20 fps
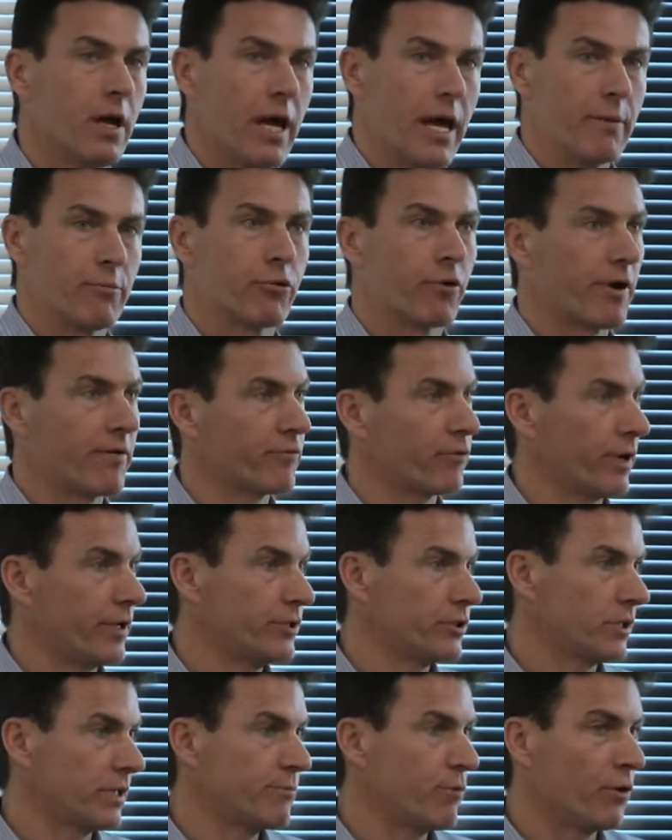and
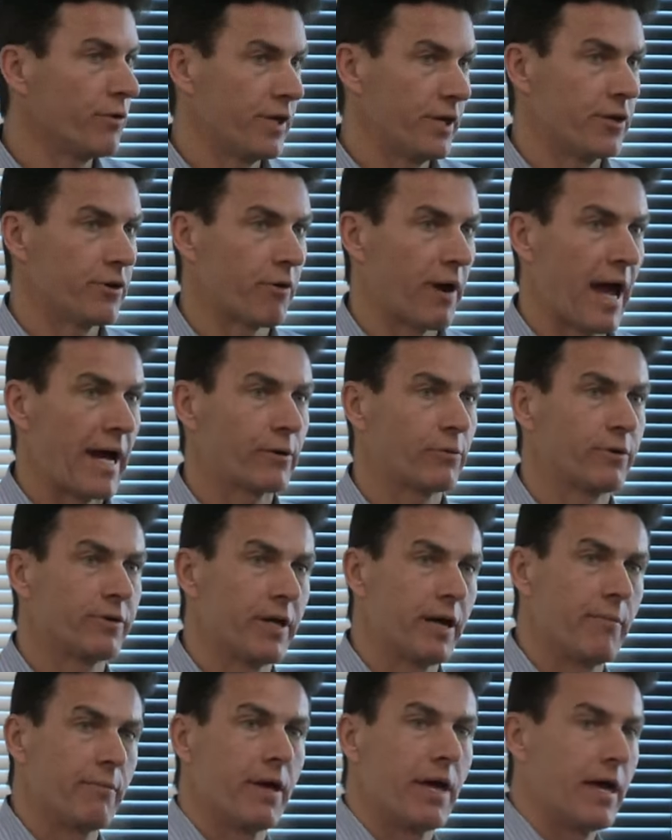preferentially both interact with
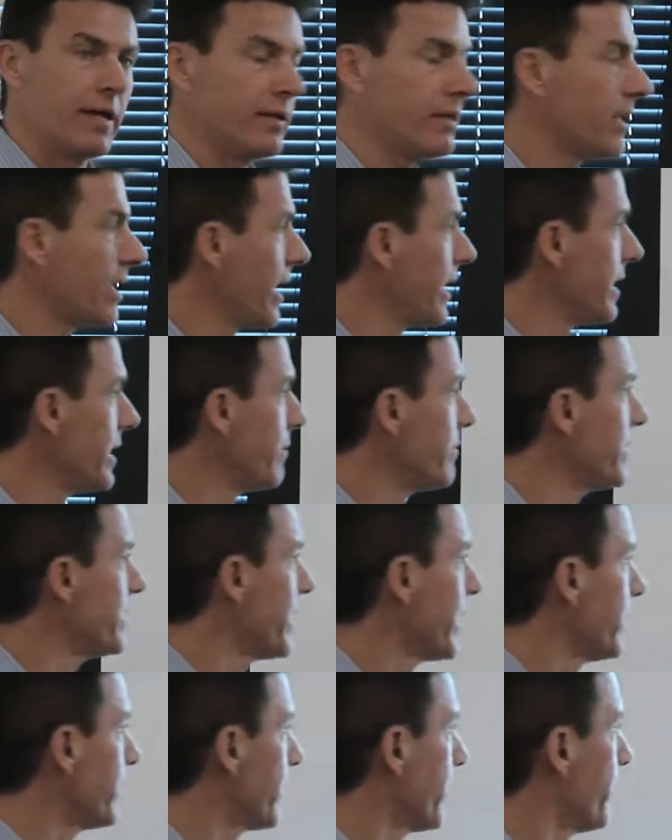them and, and
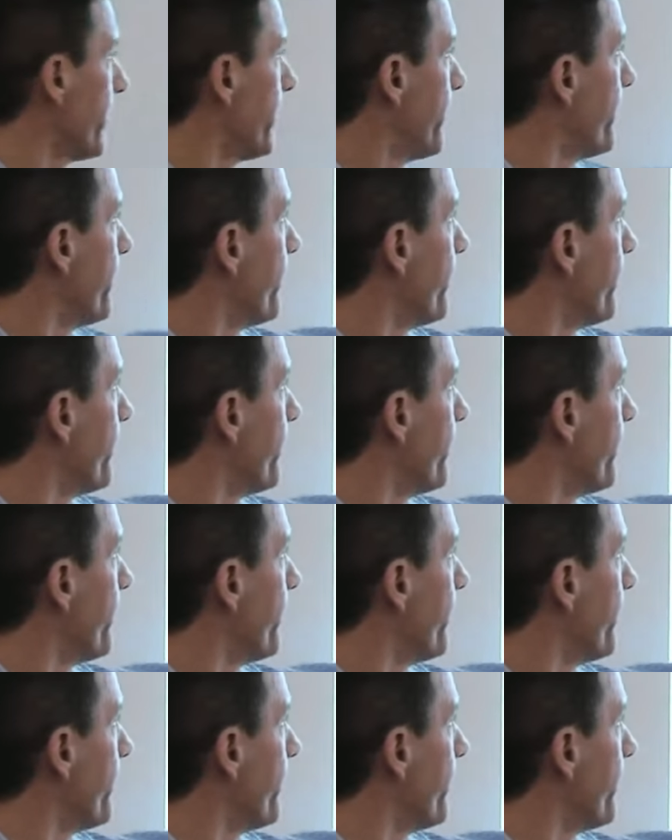imitate them.